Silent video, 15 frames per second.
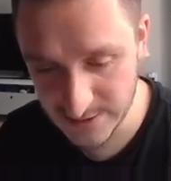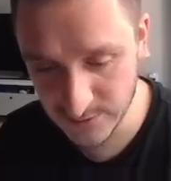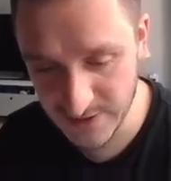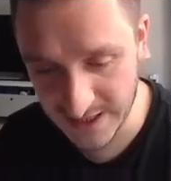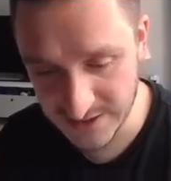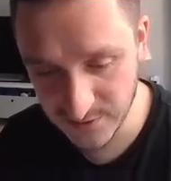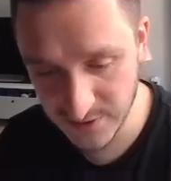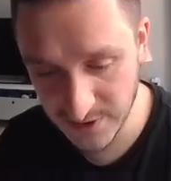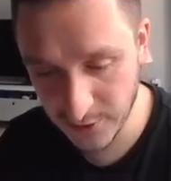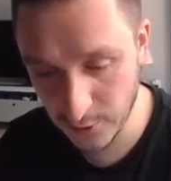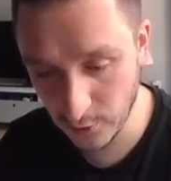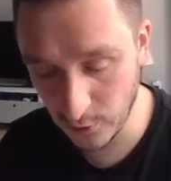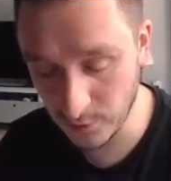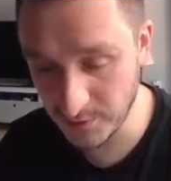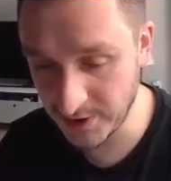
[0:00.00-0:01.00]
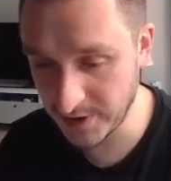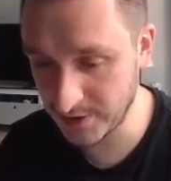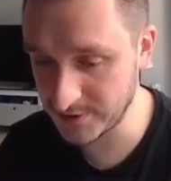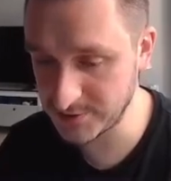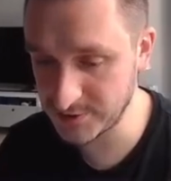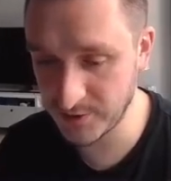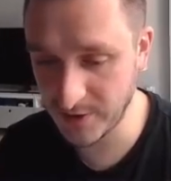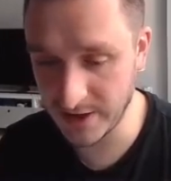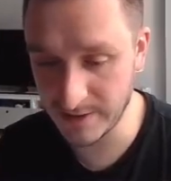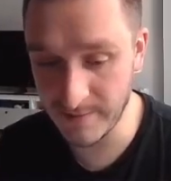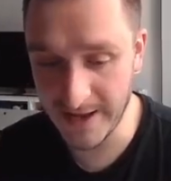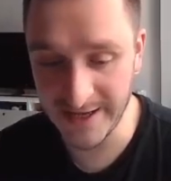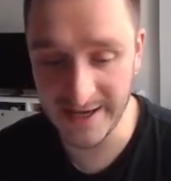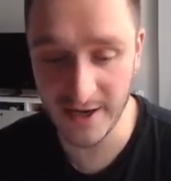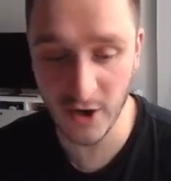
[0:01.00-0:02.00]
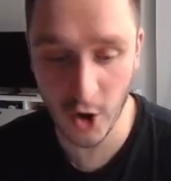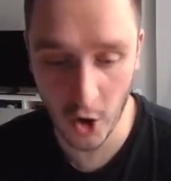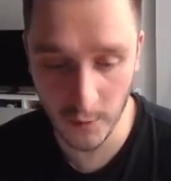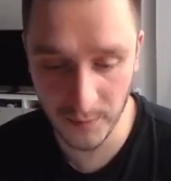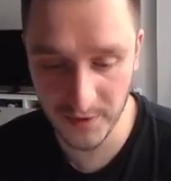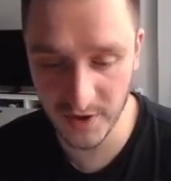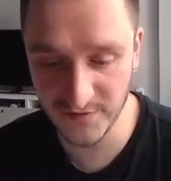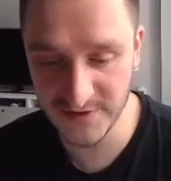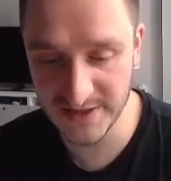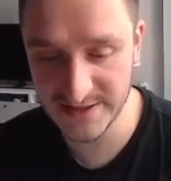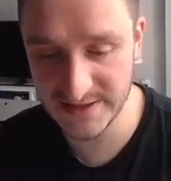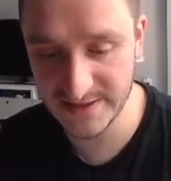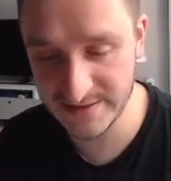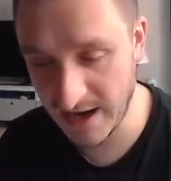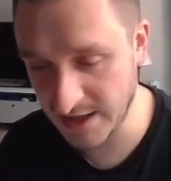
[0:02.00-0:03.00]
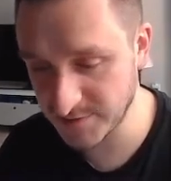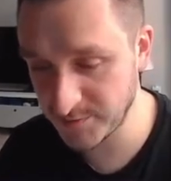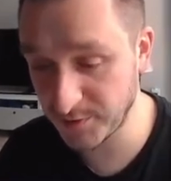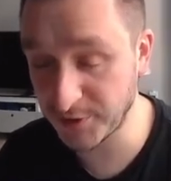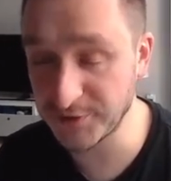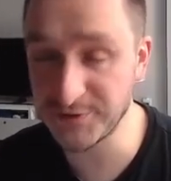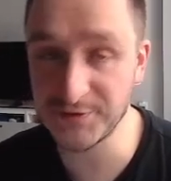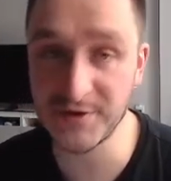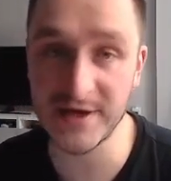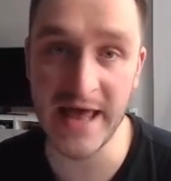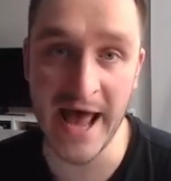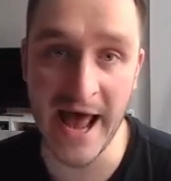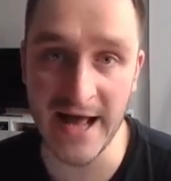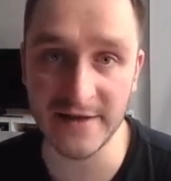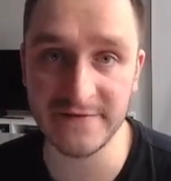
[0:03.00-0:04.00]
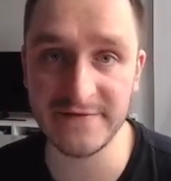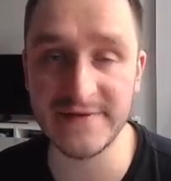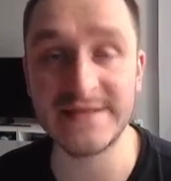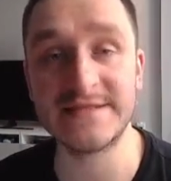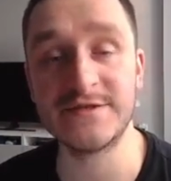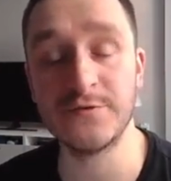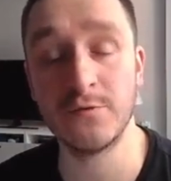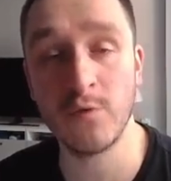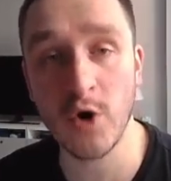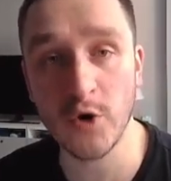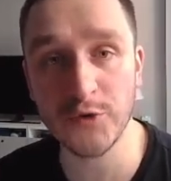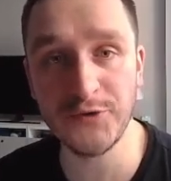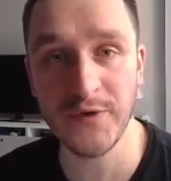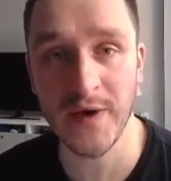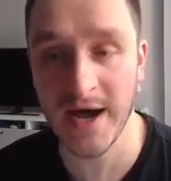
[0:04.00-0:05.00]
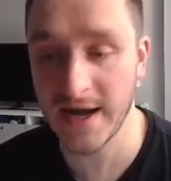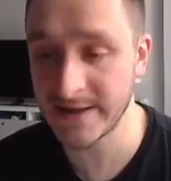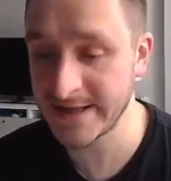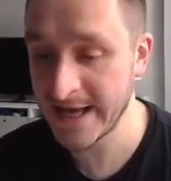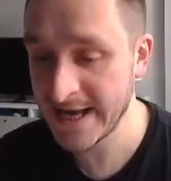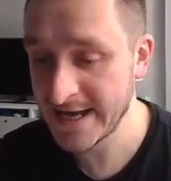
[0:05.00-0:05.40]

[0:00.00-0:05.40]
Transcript: that's really cool because you can make a copy of that dashboard. You can add things you want to add.